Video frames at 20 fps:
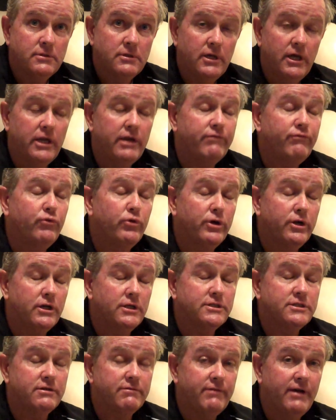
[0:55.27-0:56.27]
And if we're going to
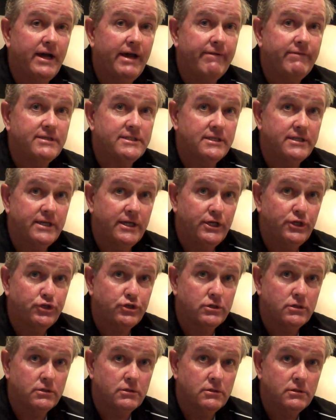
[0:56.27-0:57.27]
survive as a nation,